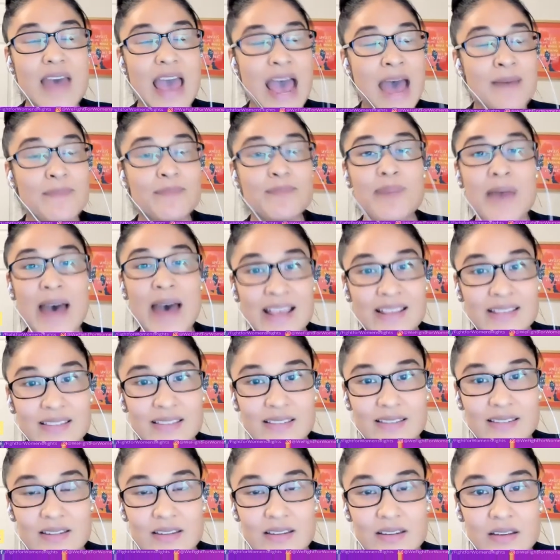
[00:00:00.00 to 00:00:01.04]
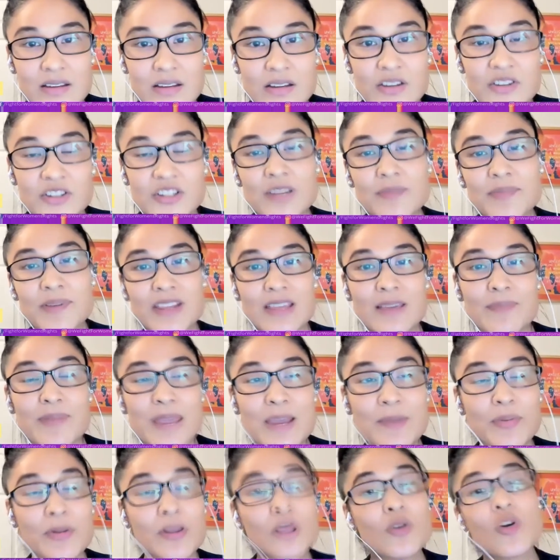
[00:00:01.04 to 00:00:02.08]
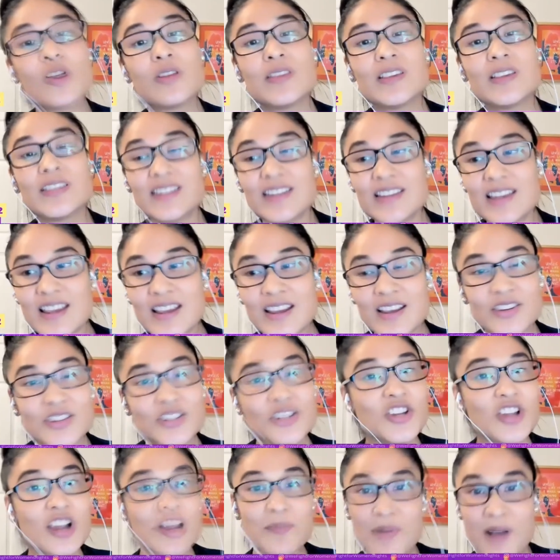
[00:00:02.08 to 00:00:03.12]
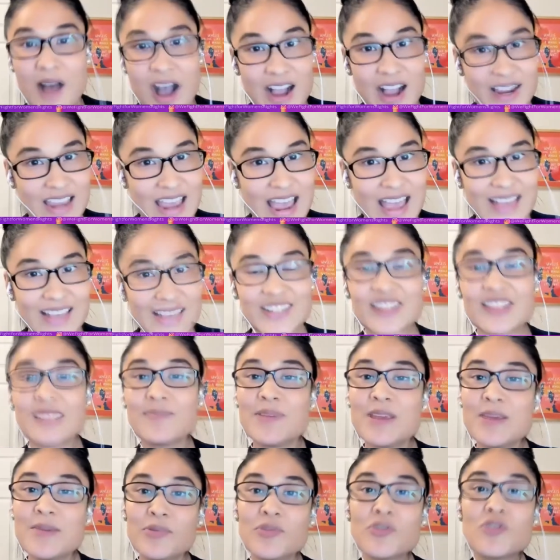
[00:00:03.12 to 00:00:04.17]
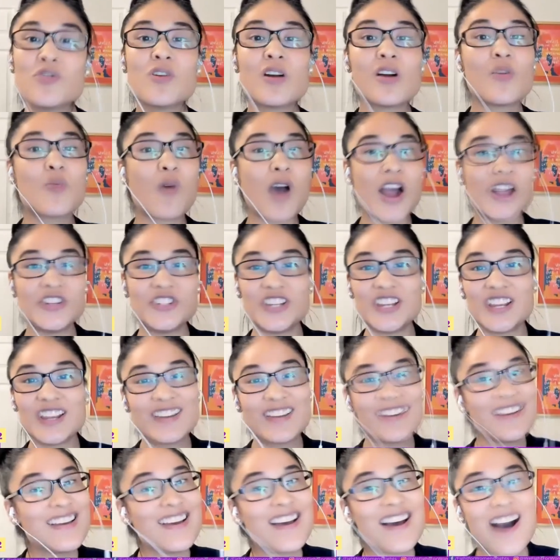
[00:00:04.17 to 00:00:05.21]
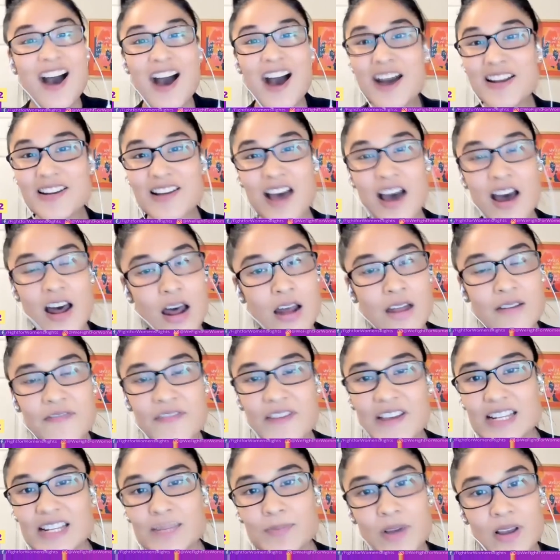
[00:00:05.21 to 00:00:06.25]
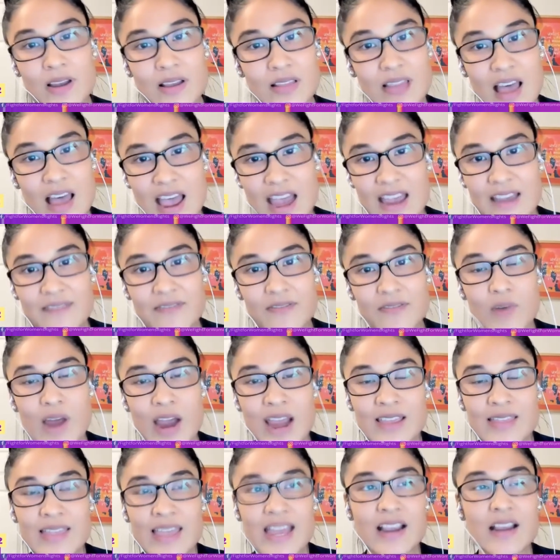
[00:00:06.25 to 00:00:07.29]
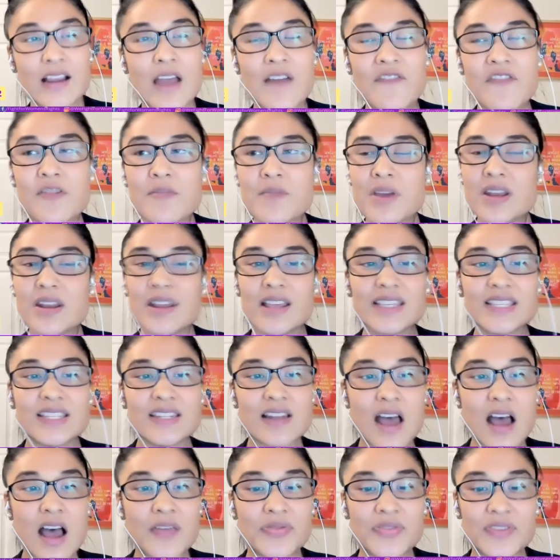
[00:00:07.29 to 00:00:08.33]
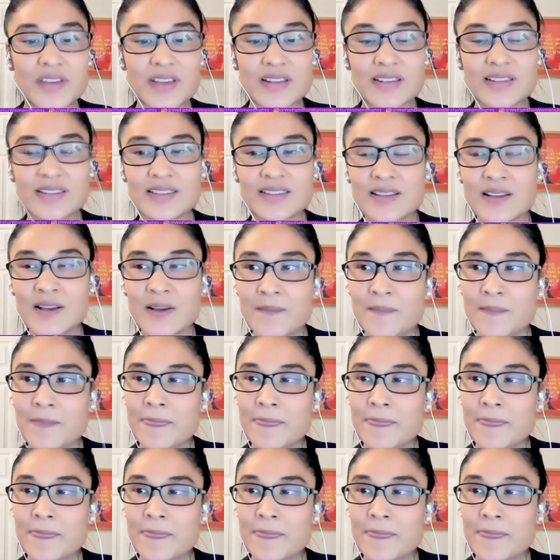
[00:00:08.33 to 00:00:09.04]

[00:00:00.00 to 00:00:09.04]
at best should be the people who are listening to your podcast, so the people who are watching on, on Facebook Live, right? Like government is not this